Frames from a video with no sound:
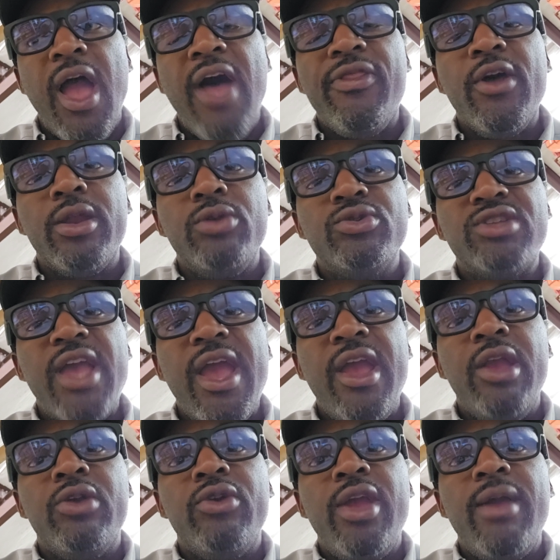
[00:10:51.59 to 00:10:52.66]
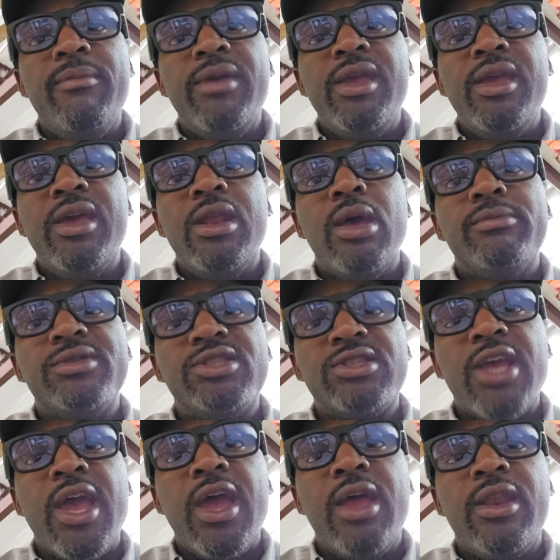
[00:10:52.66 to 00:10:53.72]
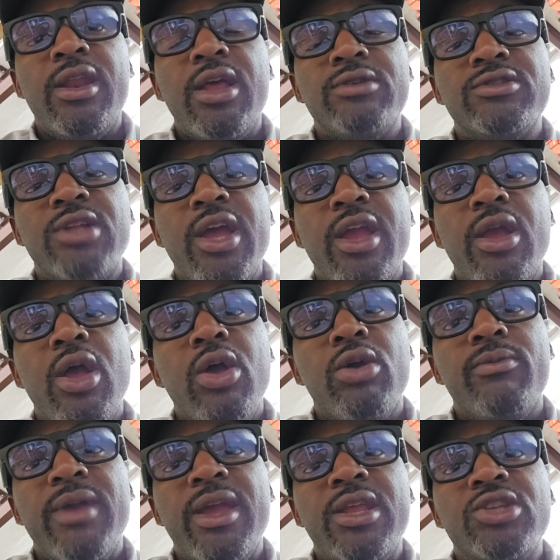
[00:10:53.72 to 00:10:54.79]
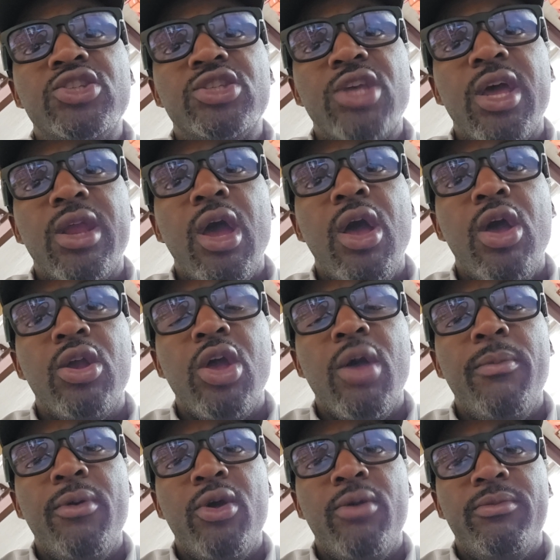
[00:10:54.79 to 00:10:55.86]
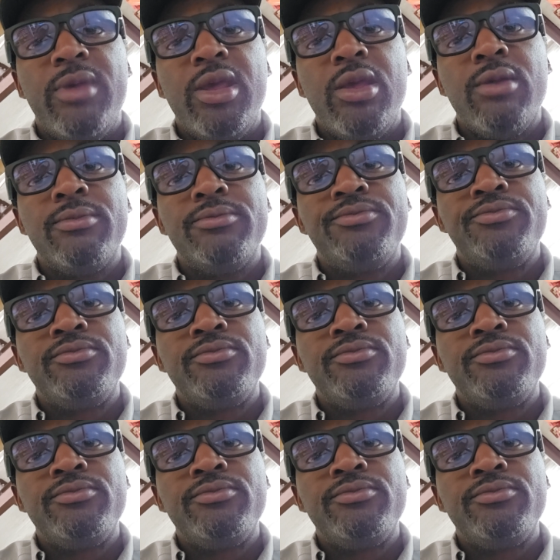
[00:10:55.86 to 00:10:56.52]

I thought he was angry at me and upset. And I was like, oh man, he just kind of hung up on me.